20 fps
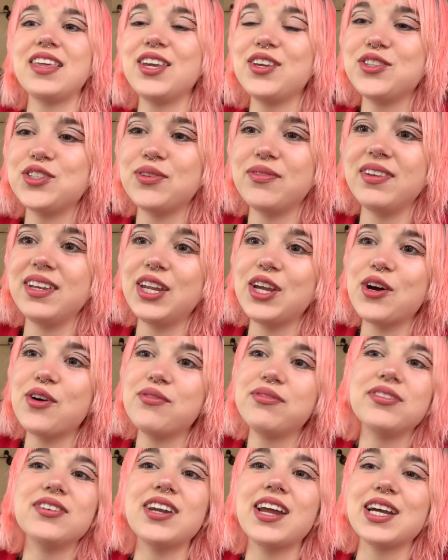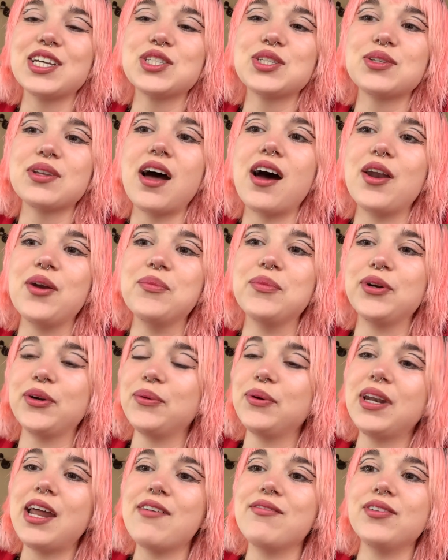YouTube video for next autumn or
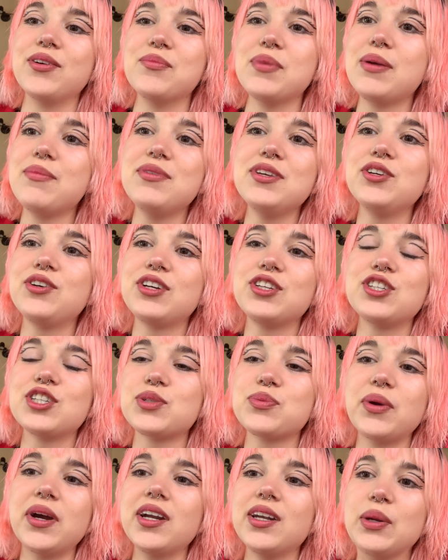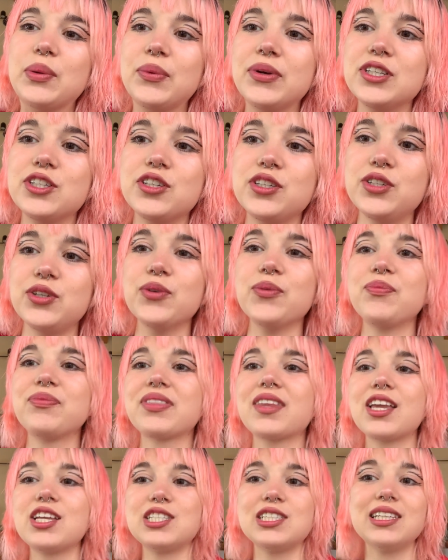whatever. Maybe you can just wear it in winter too.
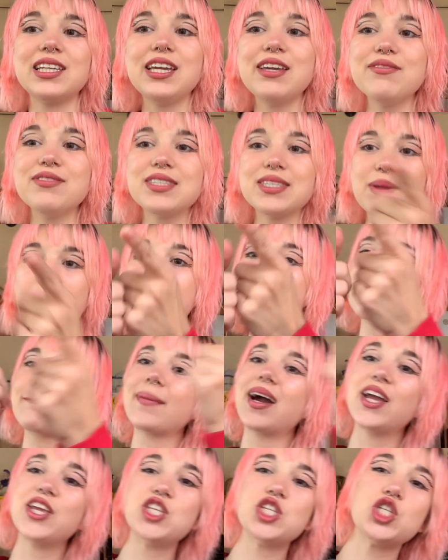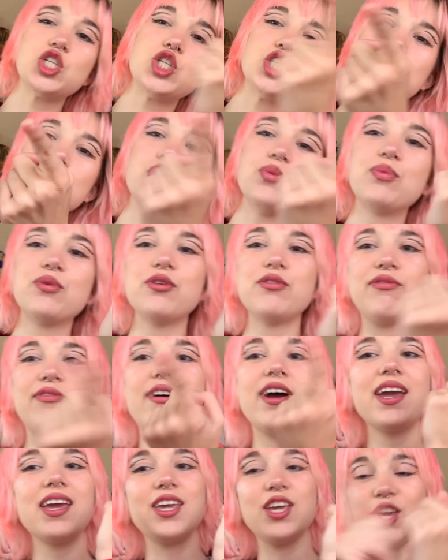Sleeves, super
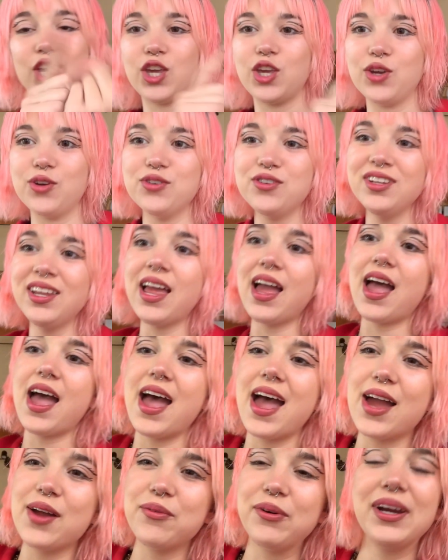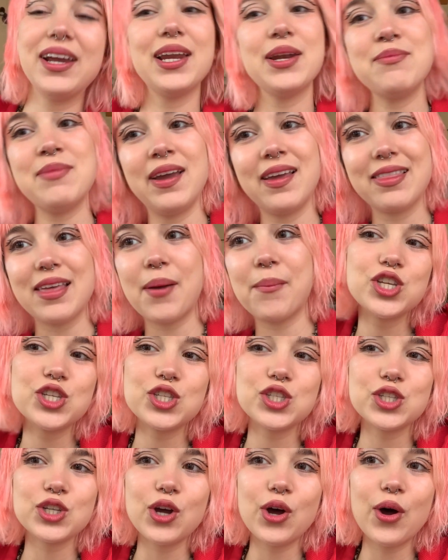fucking cute, and we're gonna make them.
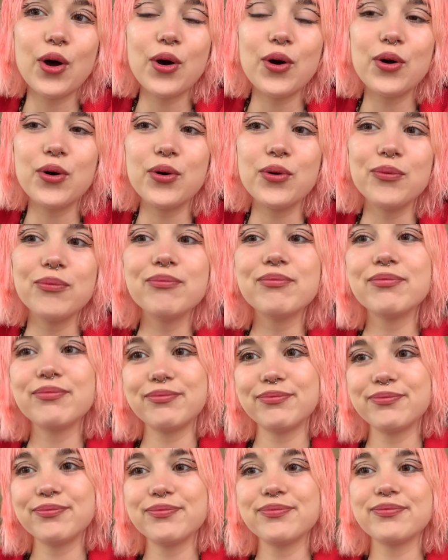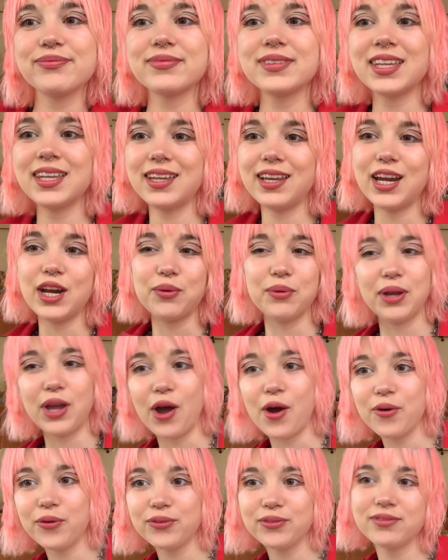So here we go.